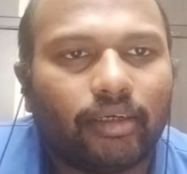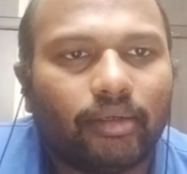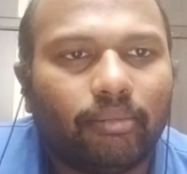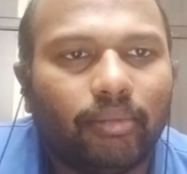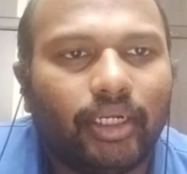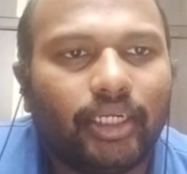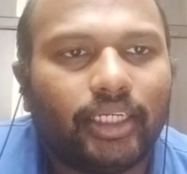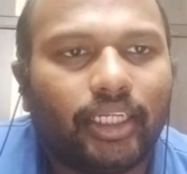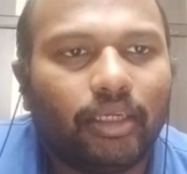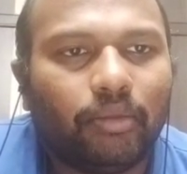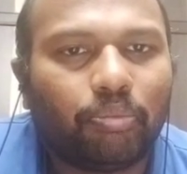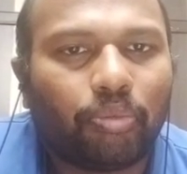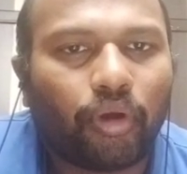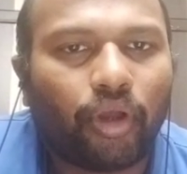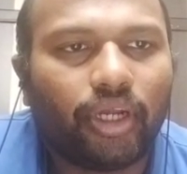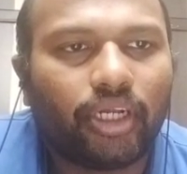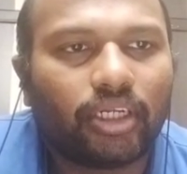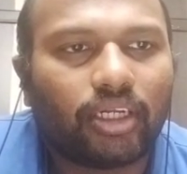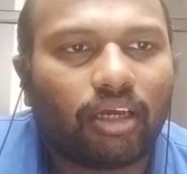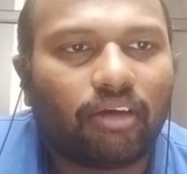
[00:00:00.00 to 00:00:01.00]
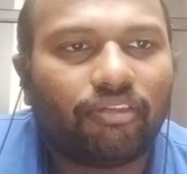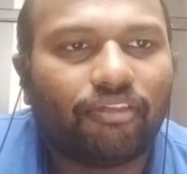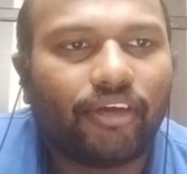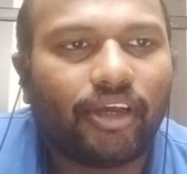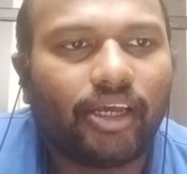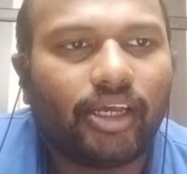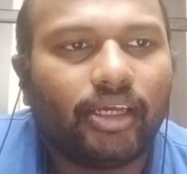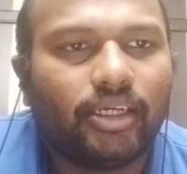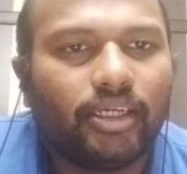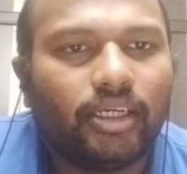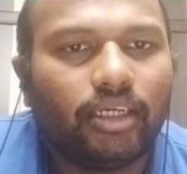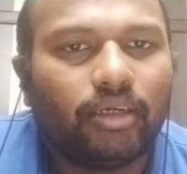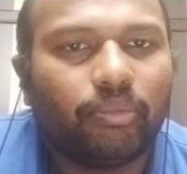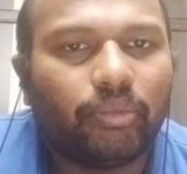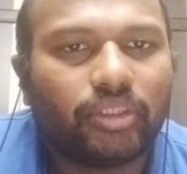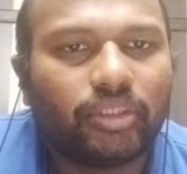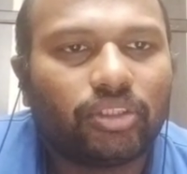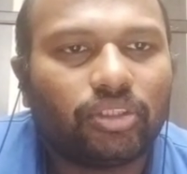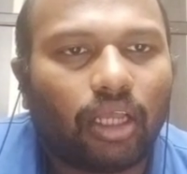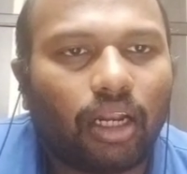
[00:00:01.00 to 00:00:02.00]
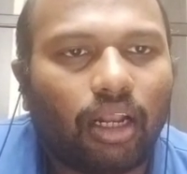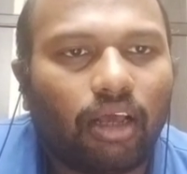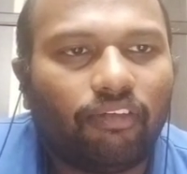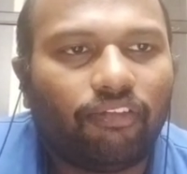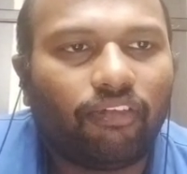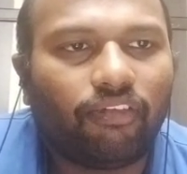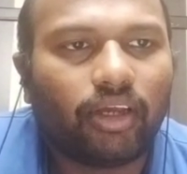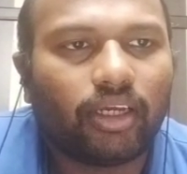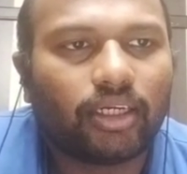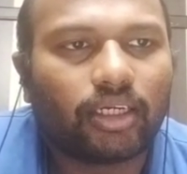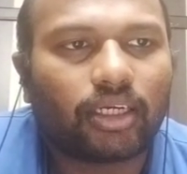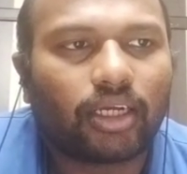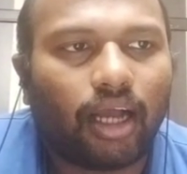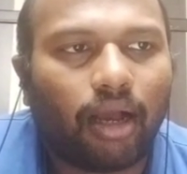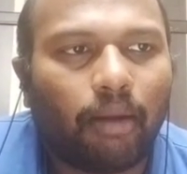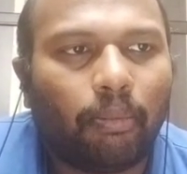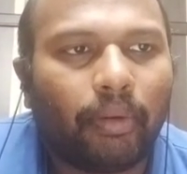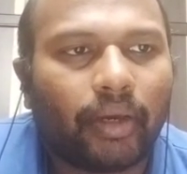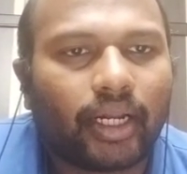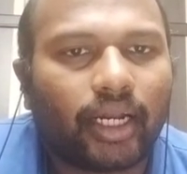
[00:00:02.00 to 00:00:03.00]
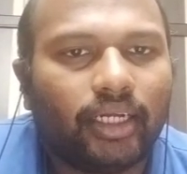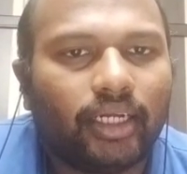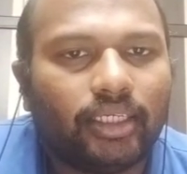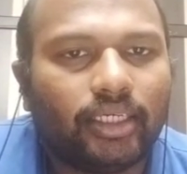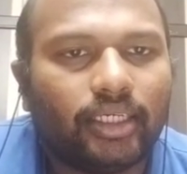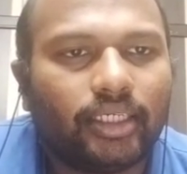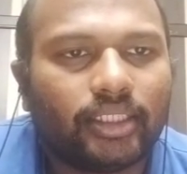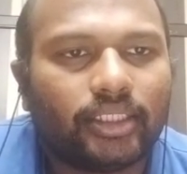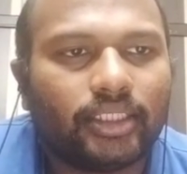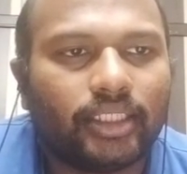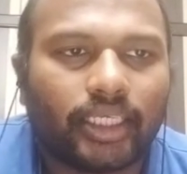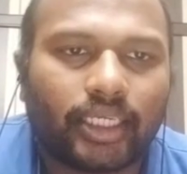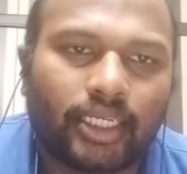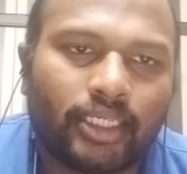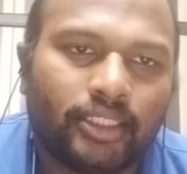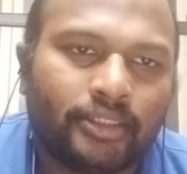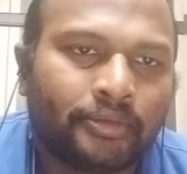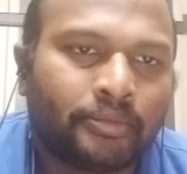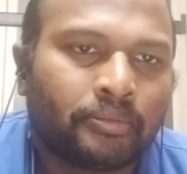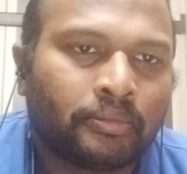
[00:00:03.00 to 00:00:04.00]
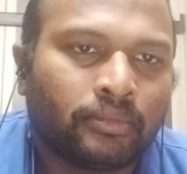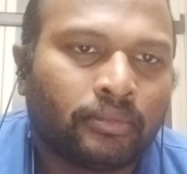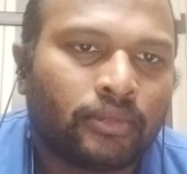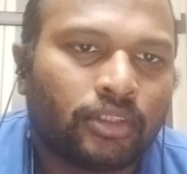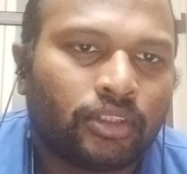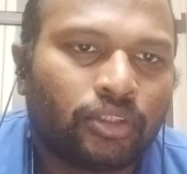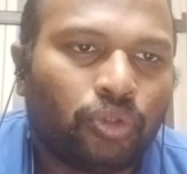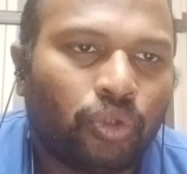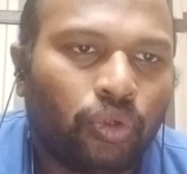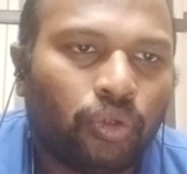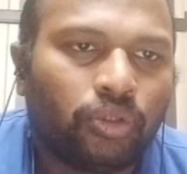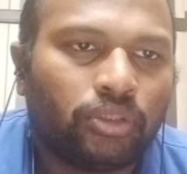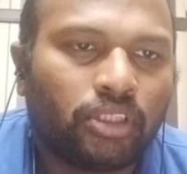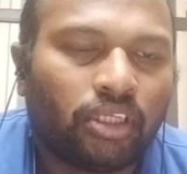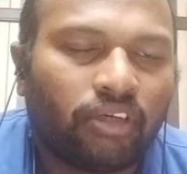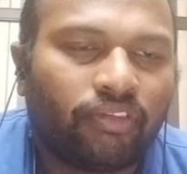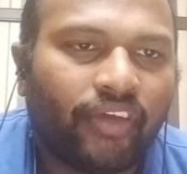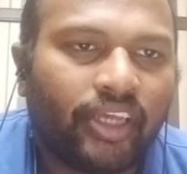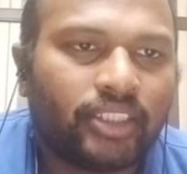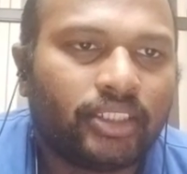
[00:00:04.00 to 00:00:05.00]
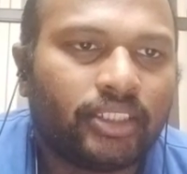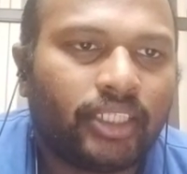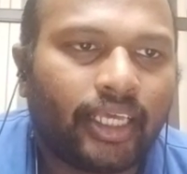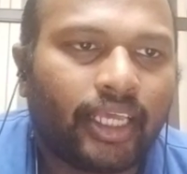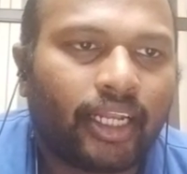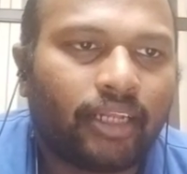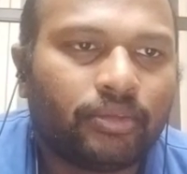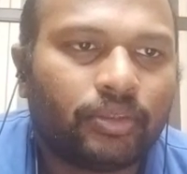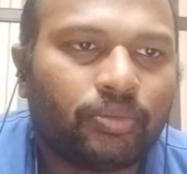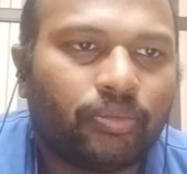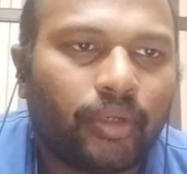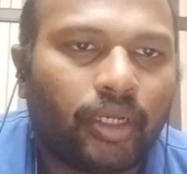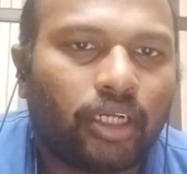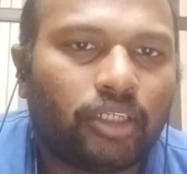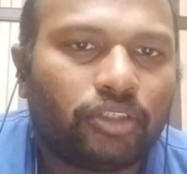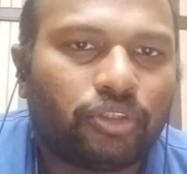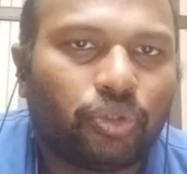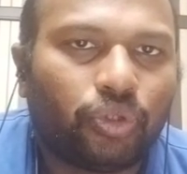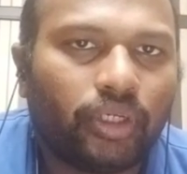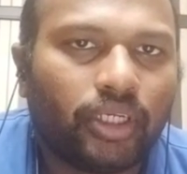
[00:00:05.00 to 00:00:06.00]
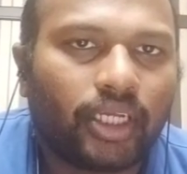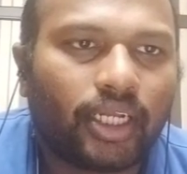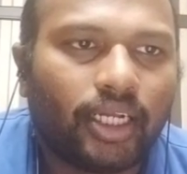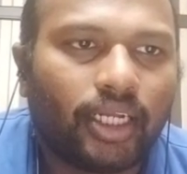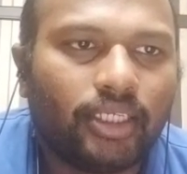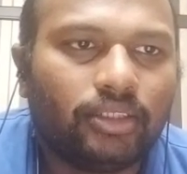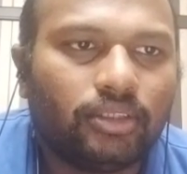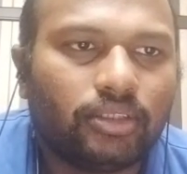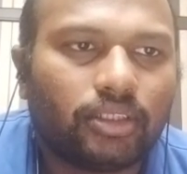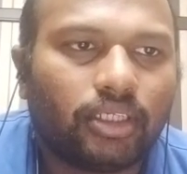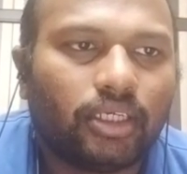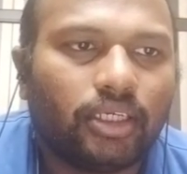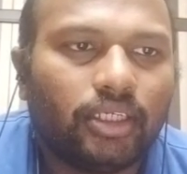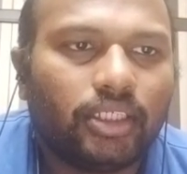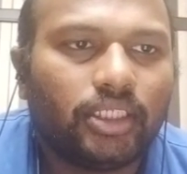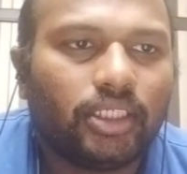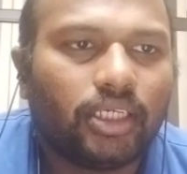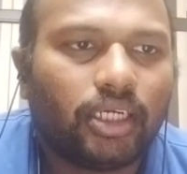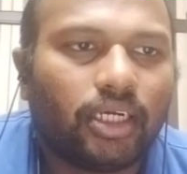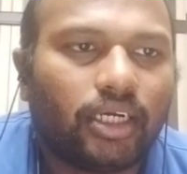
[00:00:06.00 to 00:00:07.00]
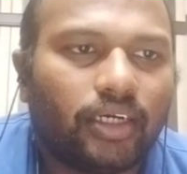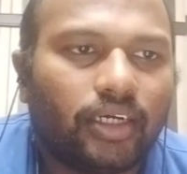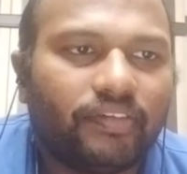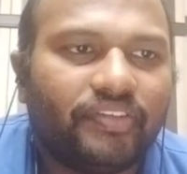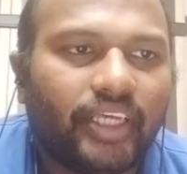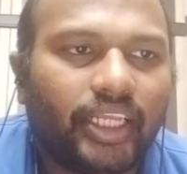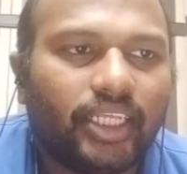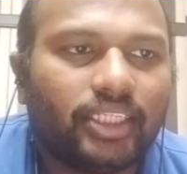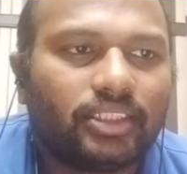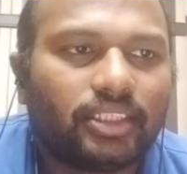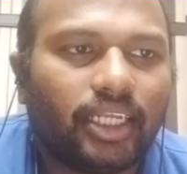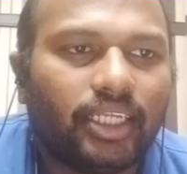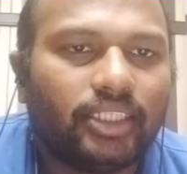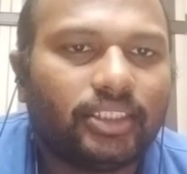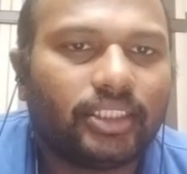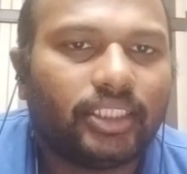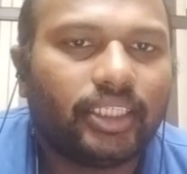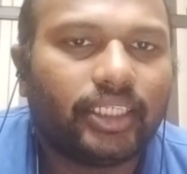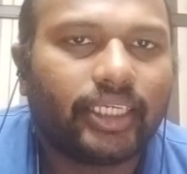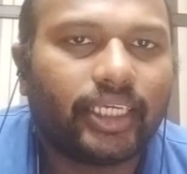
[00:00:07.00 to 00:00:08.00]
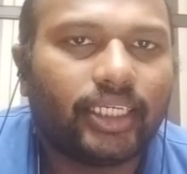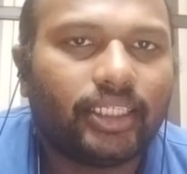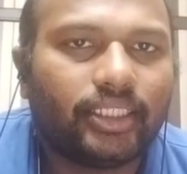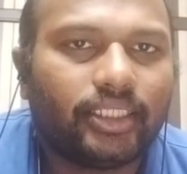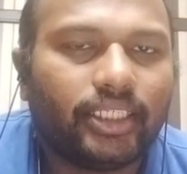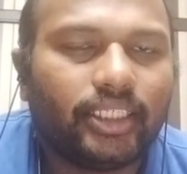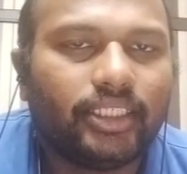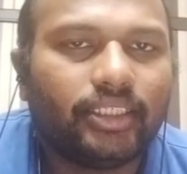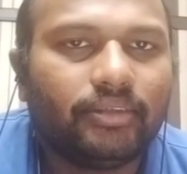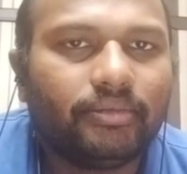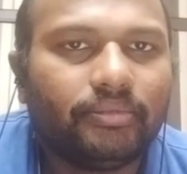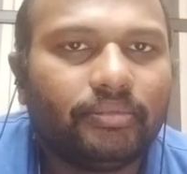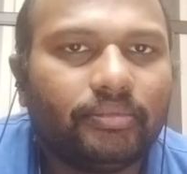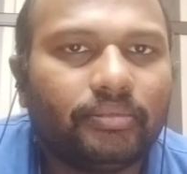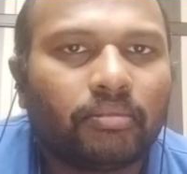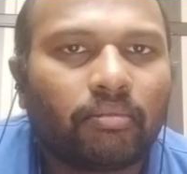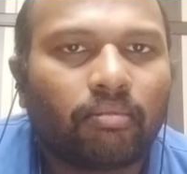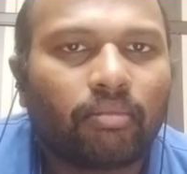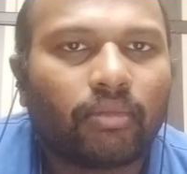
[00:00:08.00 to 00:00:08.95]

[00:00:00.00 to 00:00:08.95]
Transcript: melting point of a mixture of copper and nickel. So the phase diagrams may also include various lines indicating